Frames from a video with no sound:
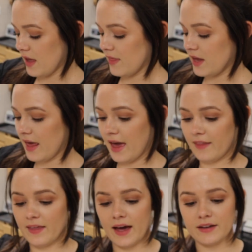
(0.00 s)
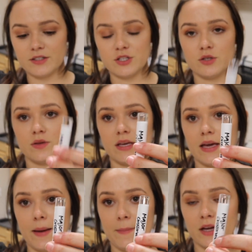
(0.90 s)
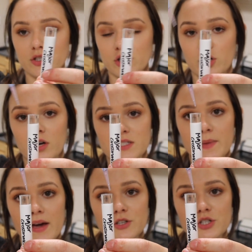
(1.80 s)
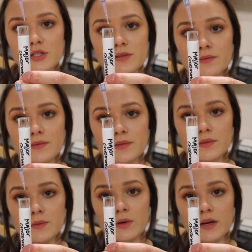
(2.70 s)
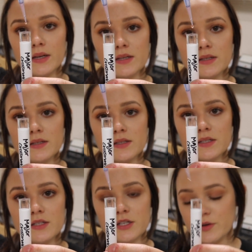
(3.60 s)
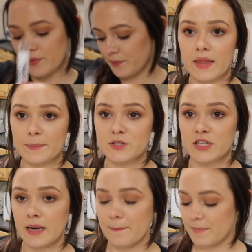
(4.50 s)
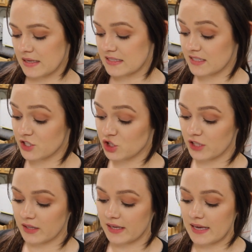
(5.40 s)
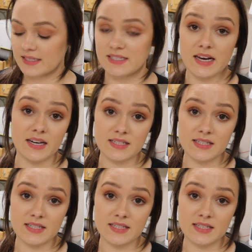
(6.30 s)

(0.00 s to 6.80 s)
and then add that to the major cross match. 1, 2. And then I'm just gonna mix this gently and set it